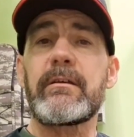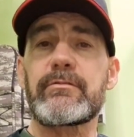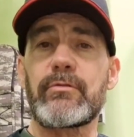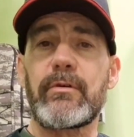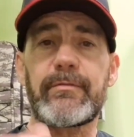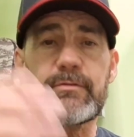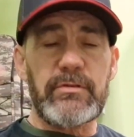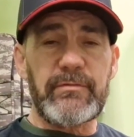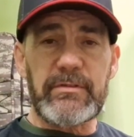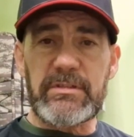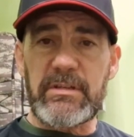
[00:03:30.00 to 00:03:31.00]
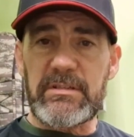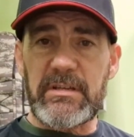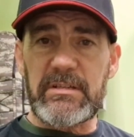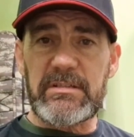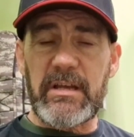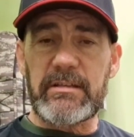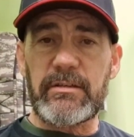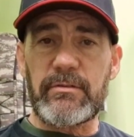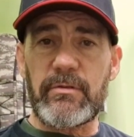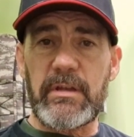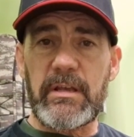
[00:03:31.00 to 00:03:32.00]
So if just for saying say it
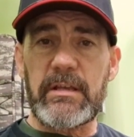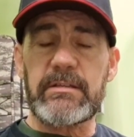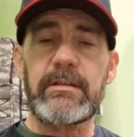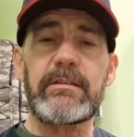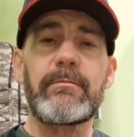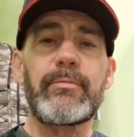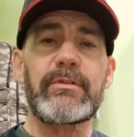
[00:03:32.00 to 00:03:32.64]
started doing it 18,